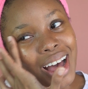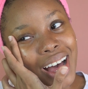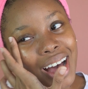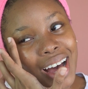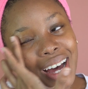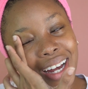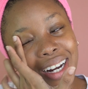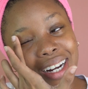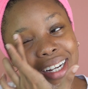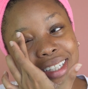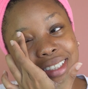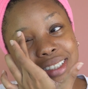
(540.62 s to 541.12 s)

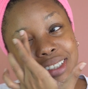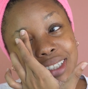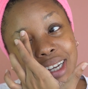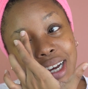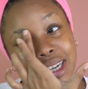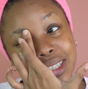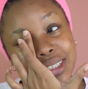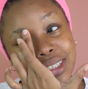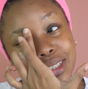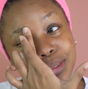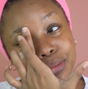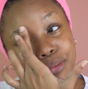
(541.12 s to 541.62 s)
And I
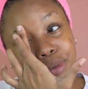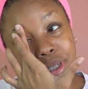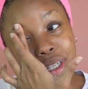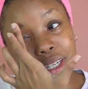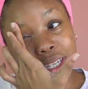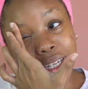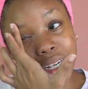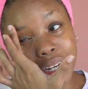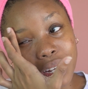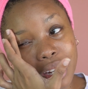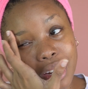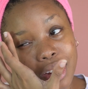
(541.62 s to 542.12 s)
started
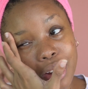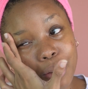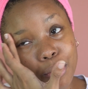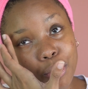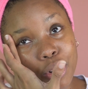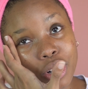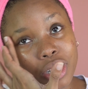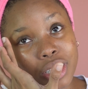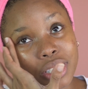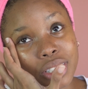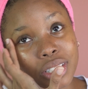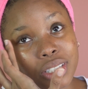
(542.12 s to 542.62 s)
being a lot
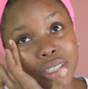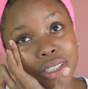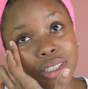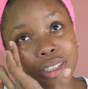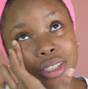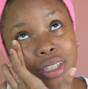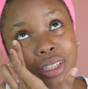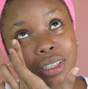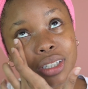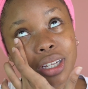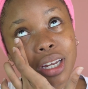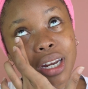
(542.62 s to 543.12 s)
more
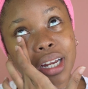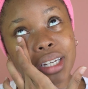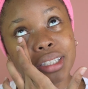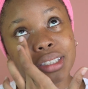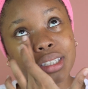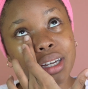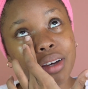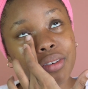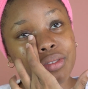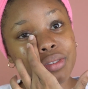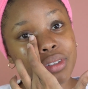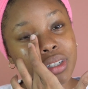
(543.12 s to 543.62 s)
consistent, and I
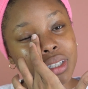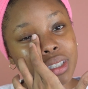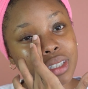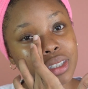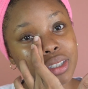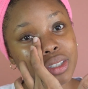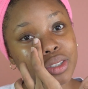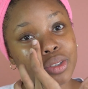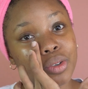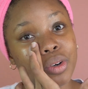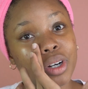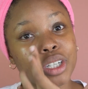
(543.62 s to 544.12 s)

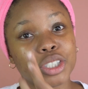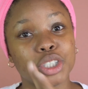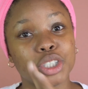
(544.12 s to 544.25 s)
definitely saw a